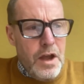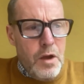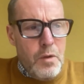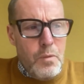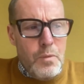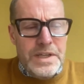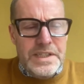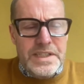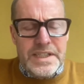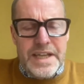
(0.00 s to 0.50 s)

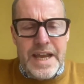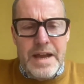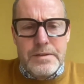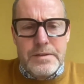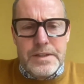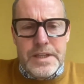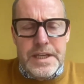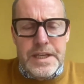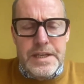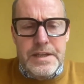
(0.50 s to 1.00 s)
we scoured
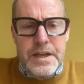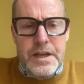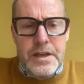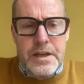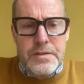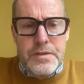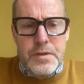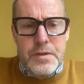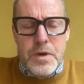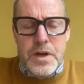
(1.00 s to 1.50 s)

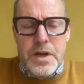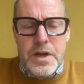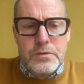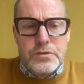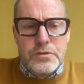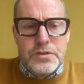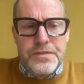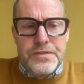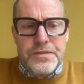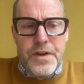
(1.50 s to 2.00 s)
the world
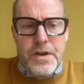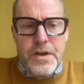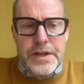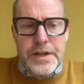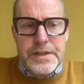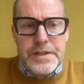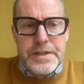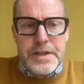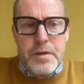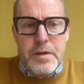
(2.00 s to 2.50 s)
to
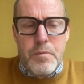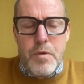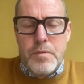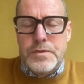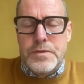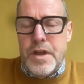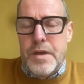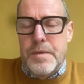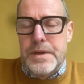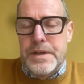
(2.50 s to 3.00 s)
find what was
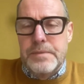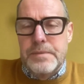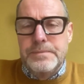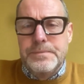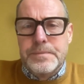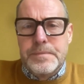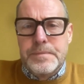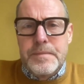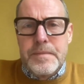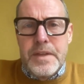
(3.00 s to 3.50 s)
going
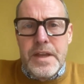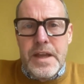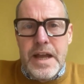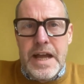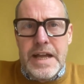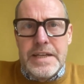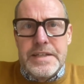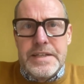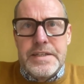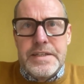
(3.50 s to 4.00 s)
on,
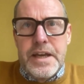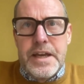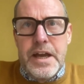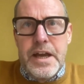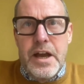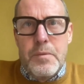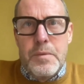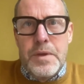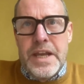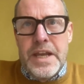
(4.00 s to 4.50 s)
and
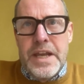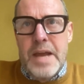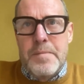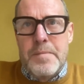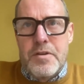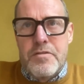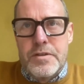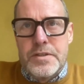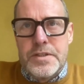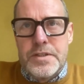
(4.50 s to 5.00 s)
we came
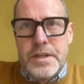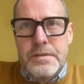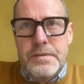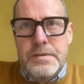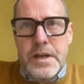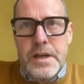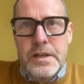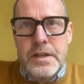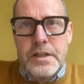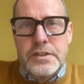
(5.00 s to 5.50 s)
across
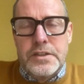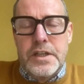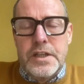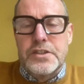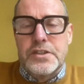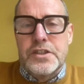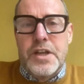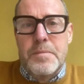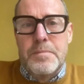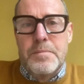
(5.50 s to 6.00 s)
a
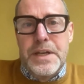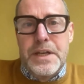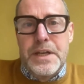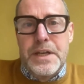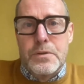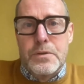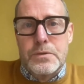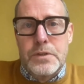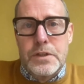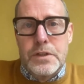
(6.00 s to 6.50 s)
Dutch company
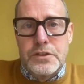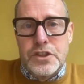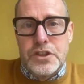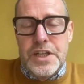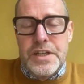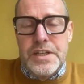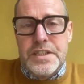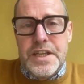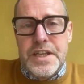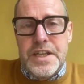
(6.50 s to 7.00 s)
called
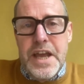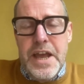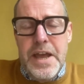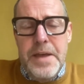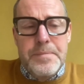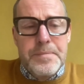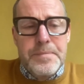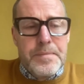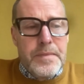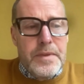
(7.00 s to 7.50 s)
Genus
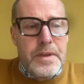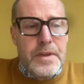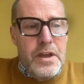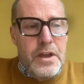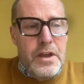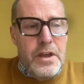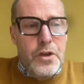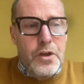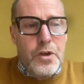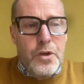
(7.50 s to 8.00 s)
Care,
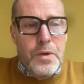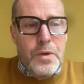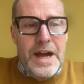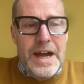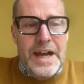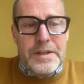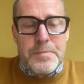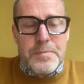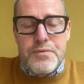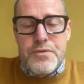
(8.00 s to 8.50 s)
who
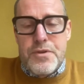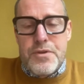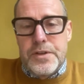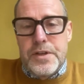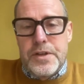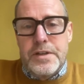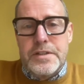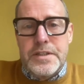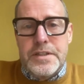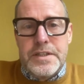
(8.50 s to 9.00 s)
had a
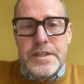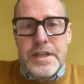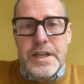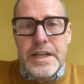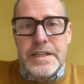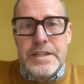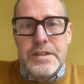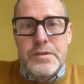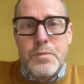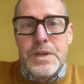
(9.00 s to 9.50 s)
product,
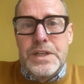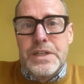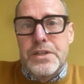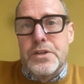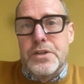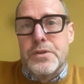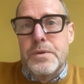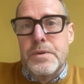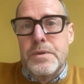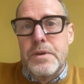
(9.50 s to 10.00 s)
and we
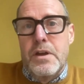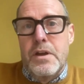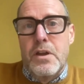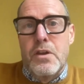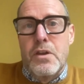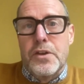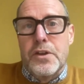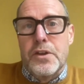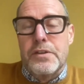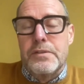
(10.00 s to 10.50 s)
do a
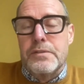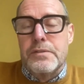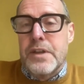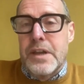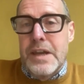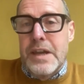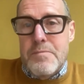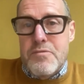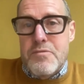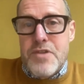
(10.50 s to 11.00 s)
lot of
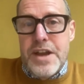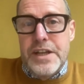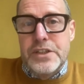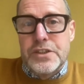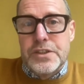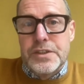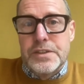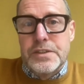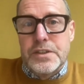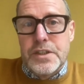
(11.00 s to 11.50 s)

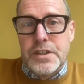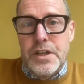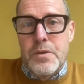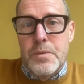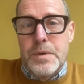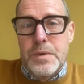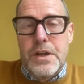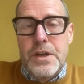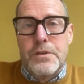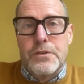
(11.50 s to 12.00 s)
collaboration, so
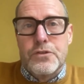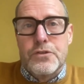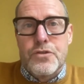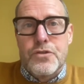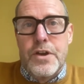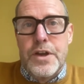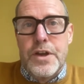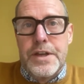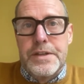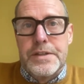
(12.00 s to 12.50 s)
we don't
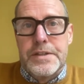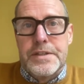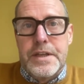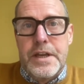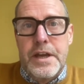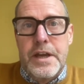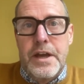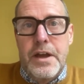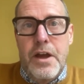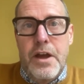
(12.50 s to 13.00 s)
try and
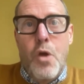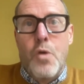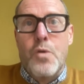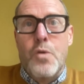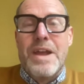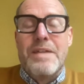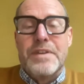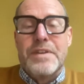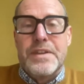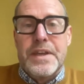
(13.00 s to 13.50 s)
own
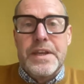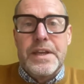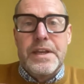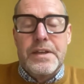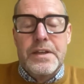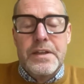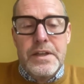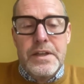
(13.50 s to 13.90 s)
everything.